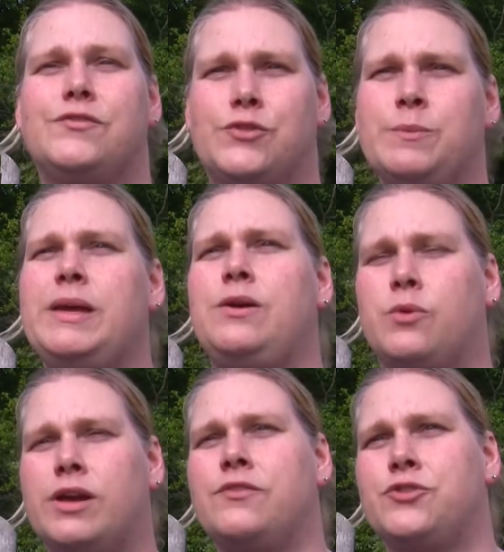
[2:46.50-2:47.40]
For me,
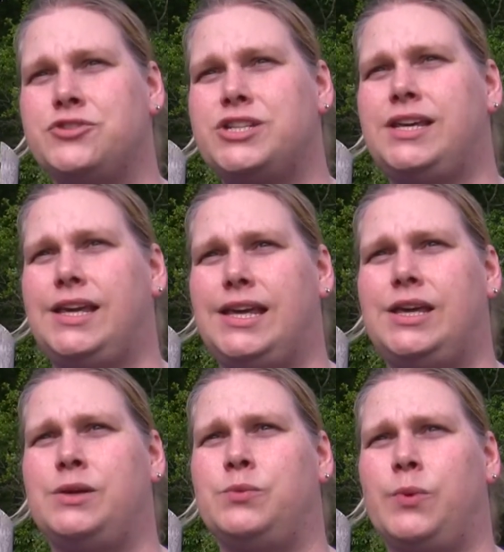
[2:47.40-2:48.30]
working for
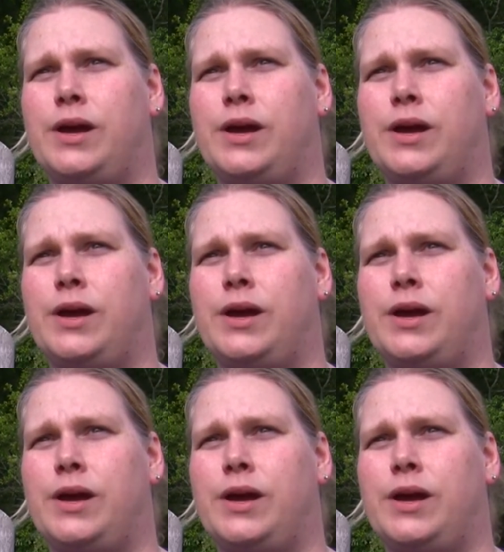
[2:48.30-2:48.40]
GE,